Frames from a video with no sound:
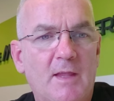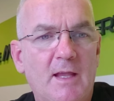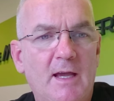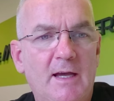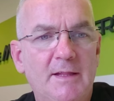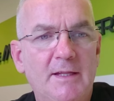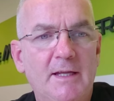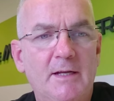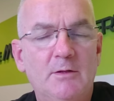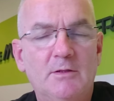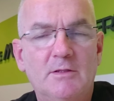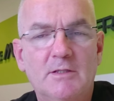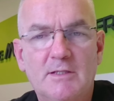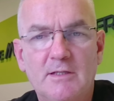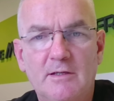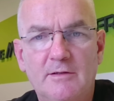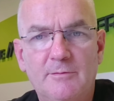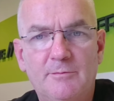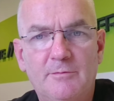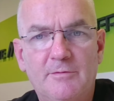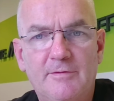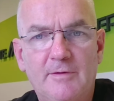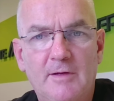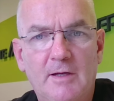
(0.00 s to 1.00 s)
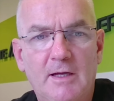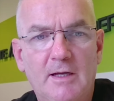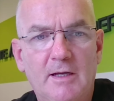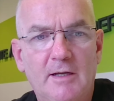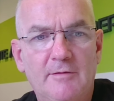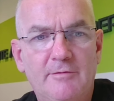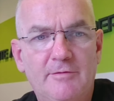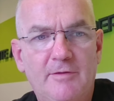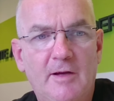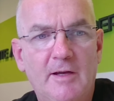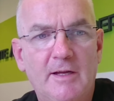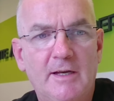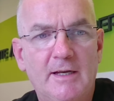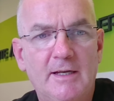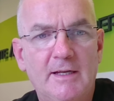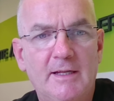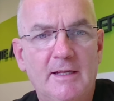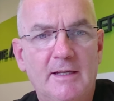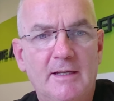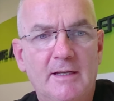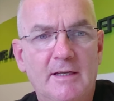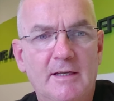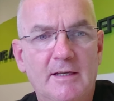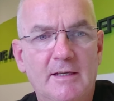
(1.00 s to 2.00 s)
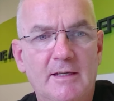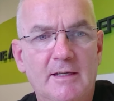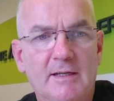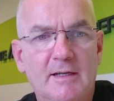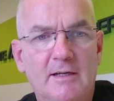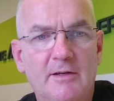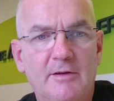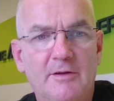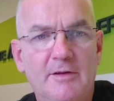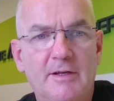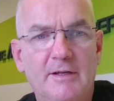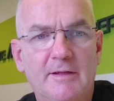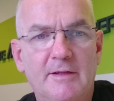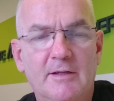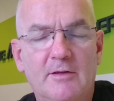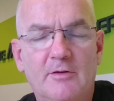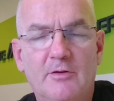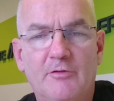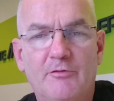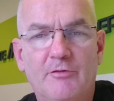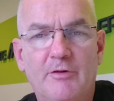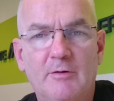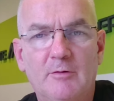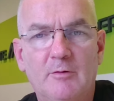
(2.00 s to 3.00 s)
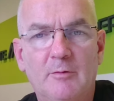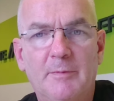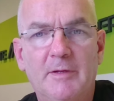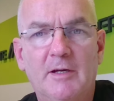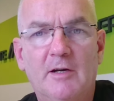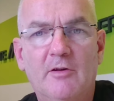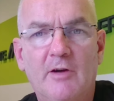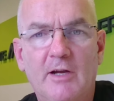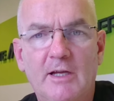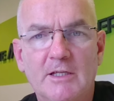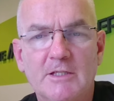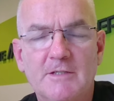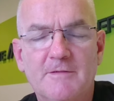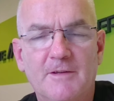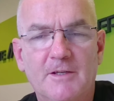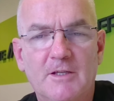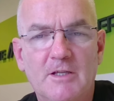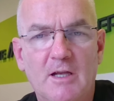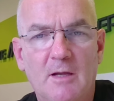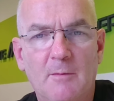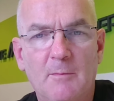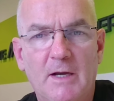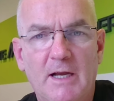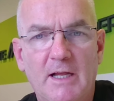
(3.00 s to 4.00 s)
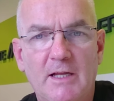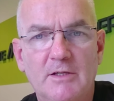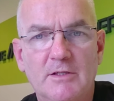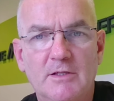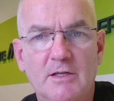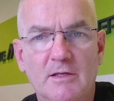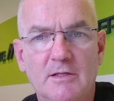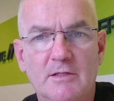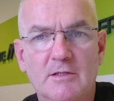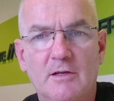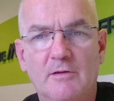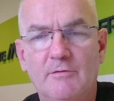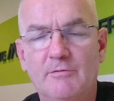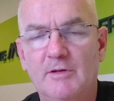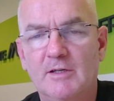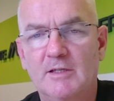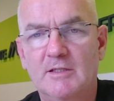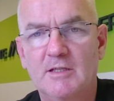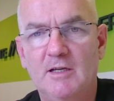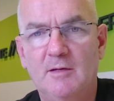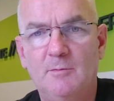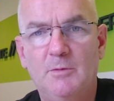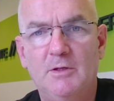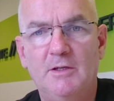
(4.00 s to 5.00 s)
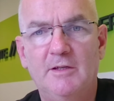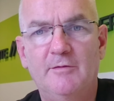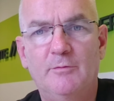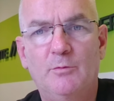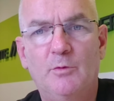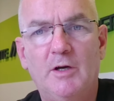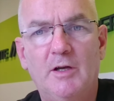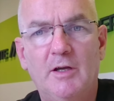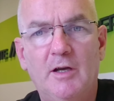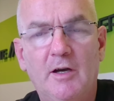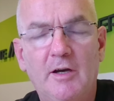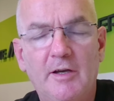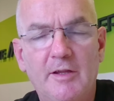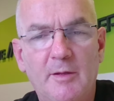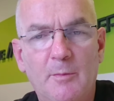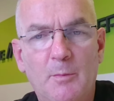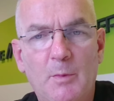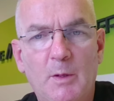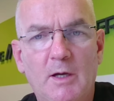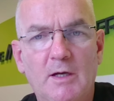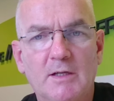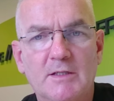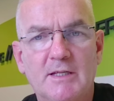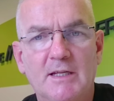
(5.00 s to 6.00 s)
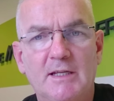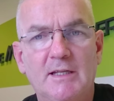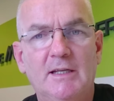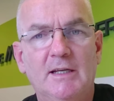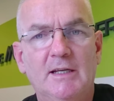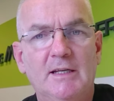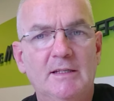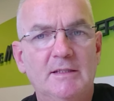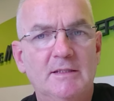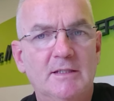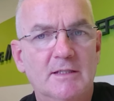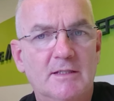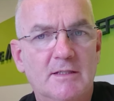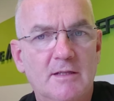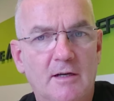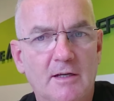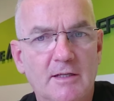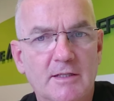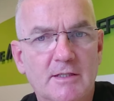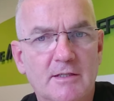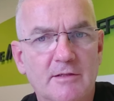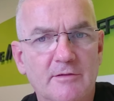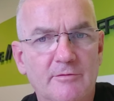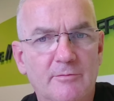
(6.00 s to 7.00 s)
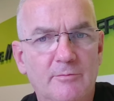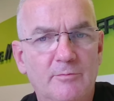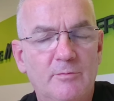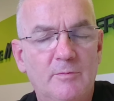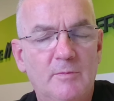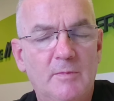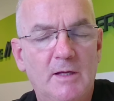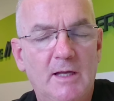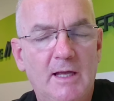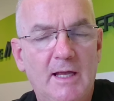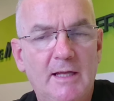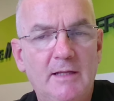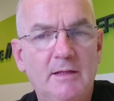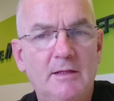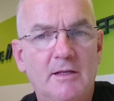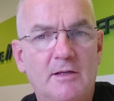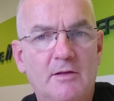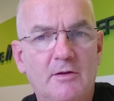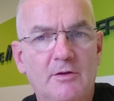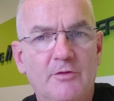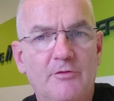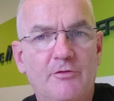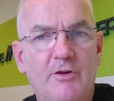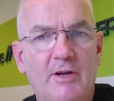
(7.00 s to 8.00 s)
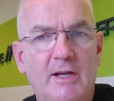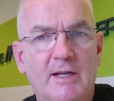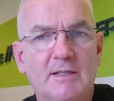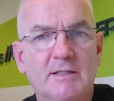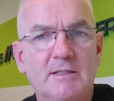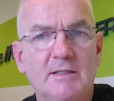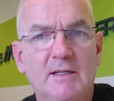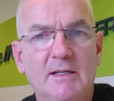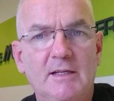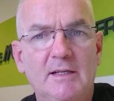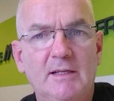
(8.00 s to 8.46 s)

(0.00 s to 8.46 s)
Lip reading: And then also finally included in the contract will be grounds for termination. So for example, if either party decides to end the contract,